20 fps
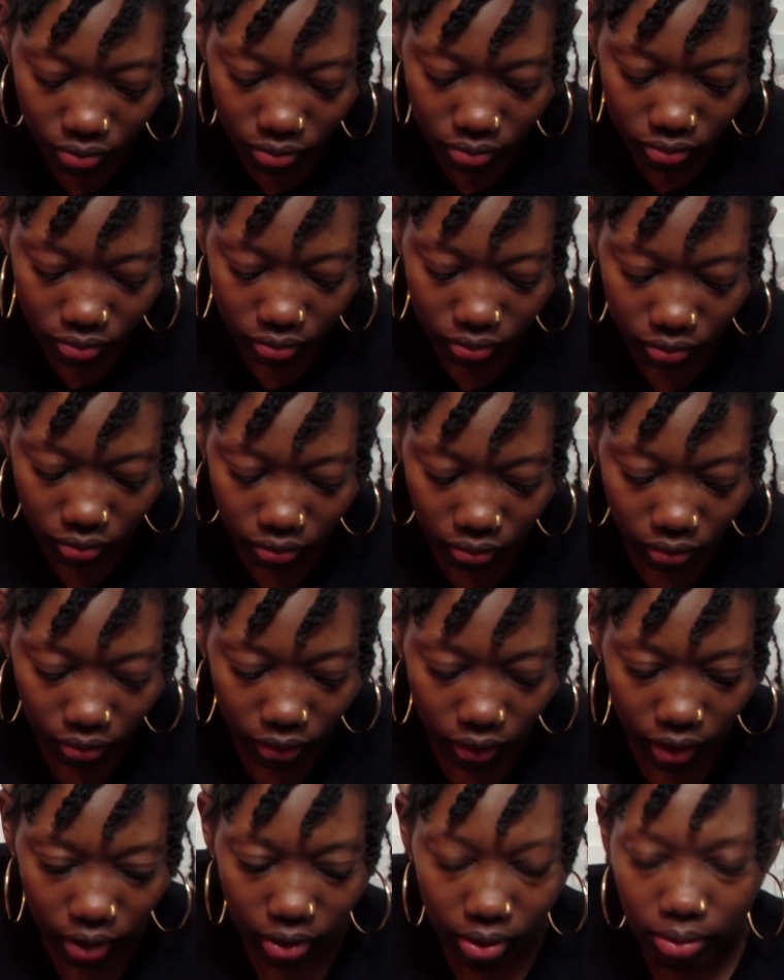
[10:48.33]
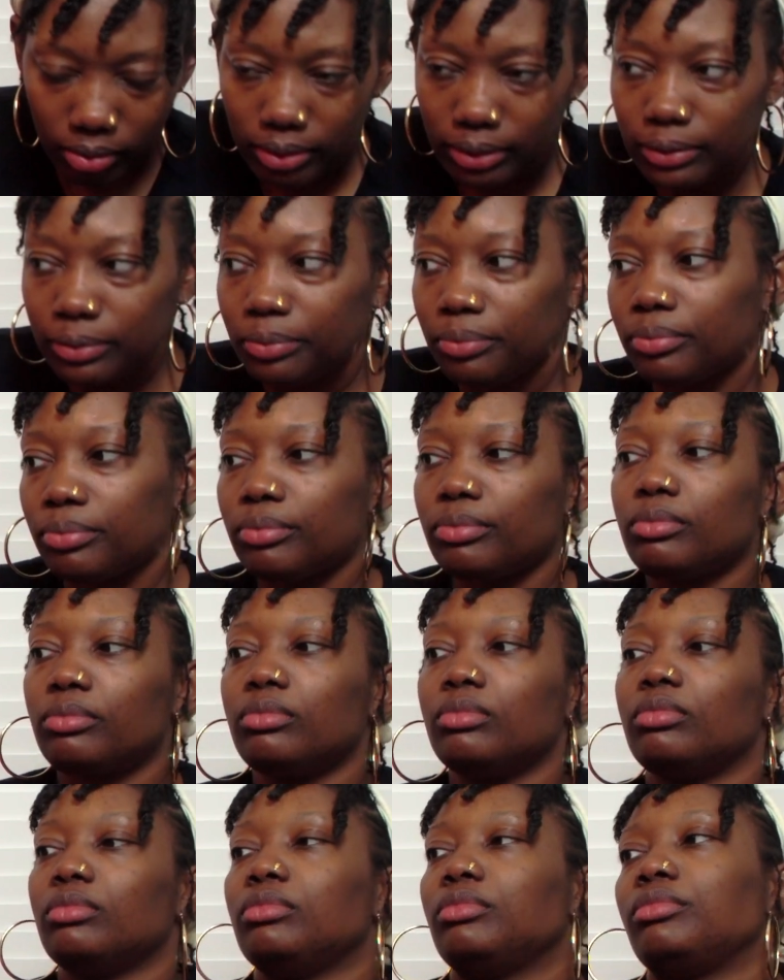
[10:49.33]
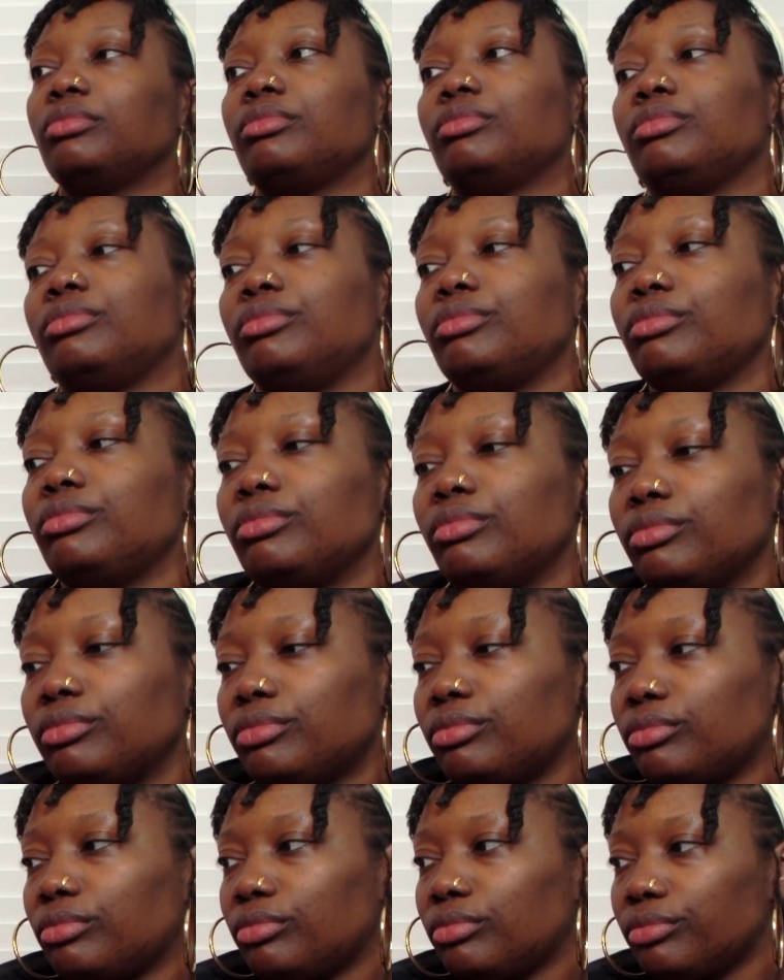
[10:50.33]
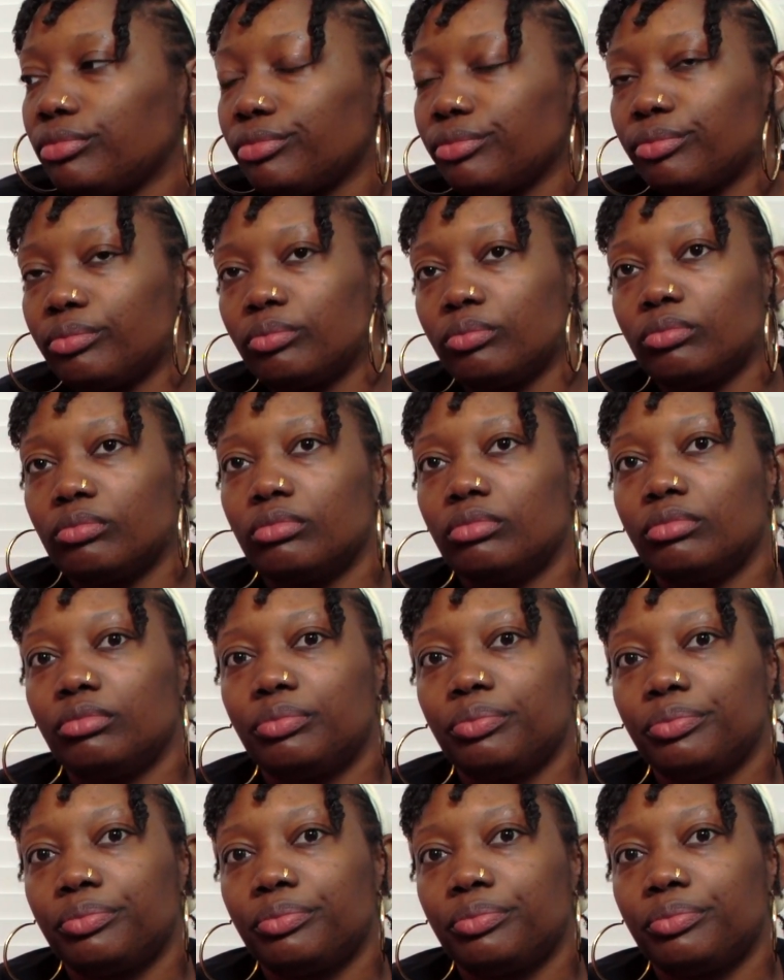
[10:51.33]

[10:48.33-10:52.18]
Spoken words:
No words are spoken by the person on screen.